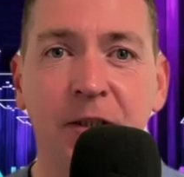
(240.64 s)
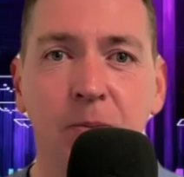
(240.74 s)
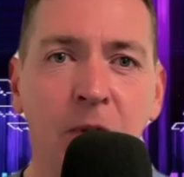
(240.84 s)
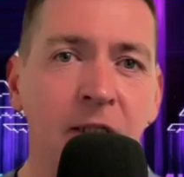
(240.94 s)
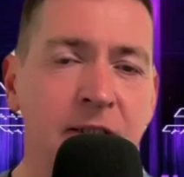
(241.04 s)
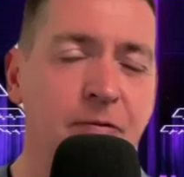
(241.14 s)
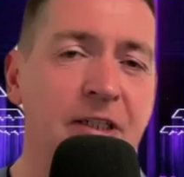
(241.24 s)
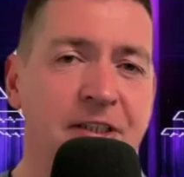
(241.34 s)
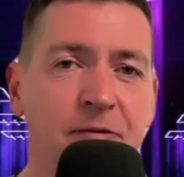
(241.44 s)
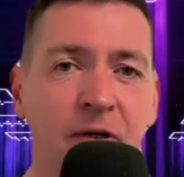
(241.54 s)
at
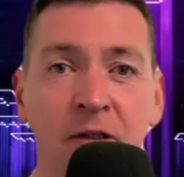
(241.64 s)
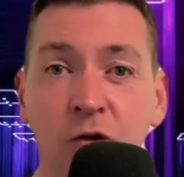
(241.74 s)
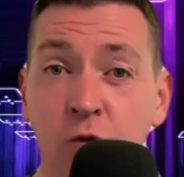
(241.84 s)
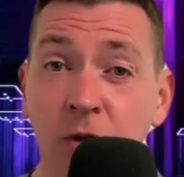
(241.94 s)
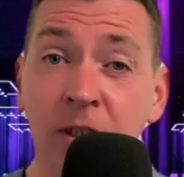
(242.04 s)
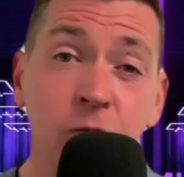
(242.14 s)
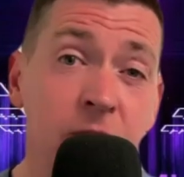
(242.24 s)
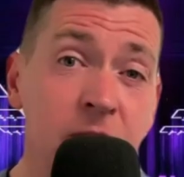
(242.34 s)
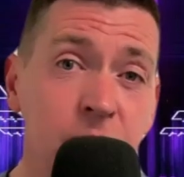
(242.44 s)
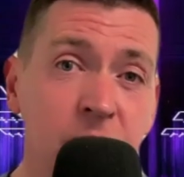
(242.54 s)
Melodifestivalen in
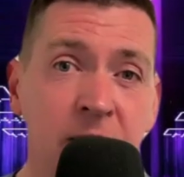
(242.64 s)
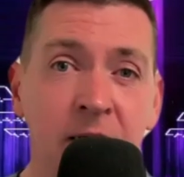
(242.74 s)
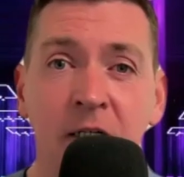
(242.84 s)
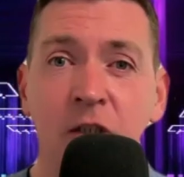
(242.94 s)
2023,